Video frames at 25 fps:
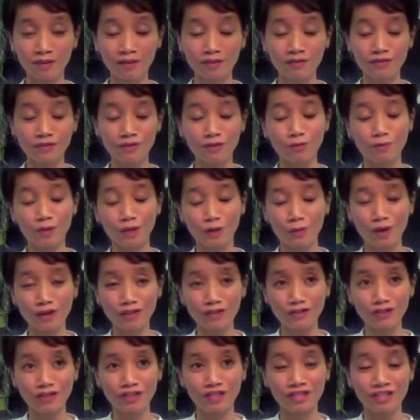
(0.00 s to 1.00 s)
So my
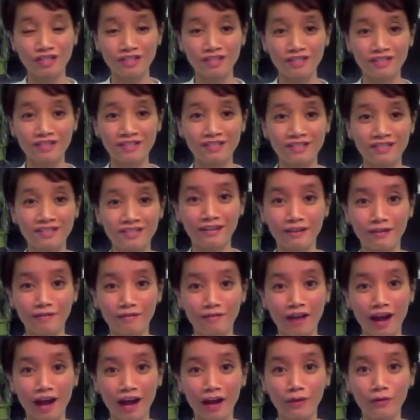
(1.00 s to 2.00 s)
question is, if
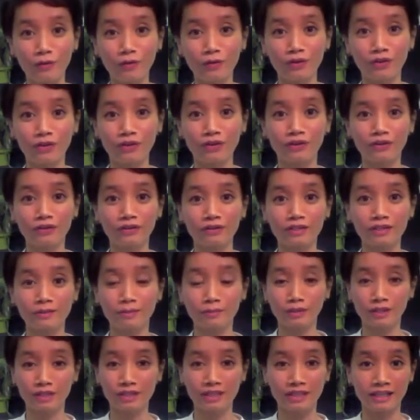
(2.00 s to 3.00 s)
I were to
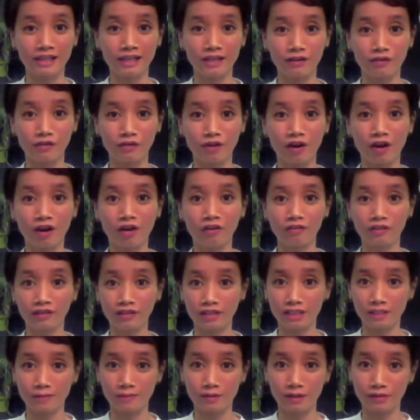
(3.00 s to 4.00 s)
put together all the
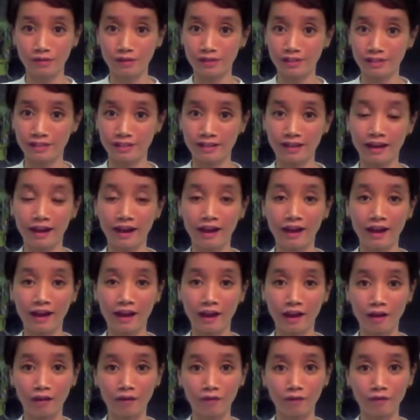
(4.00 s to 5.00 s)
experience that I
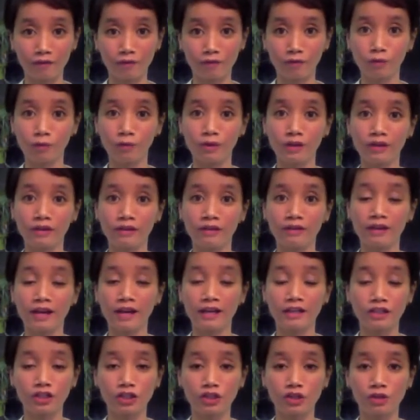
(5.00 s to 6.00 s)
have with
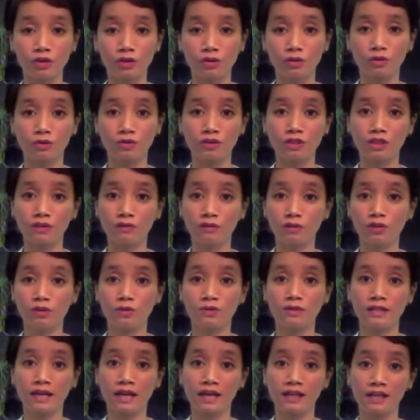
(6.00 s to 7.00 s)
NGO, civil
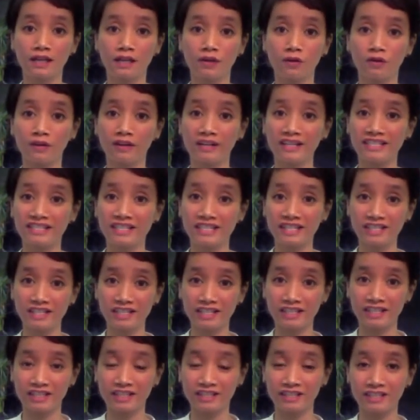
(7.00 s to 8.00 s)
society
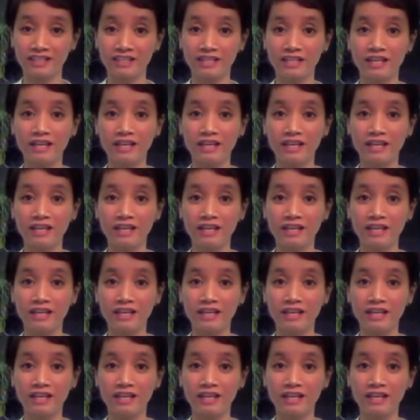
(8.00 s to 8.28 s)
organizations,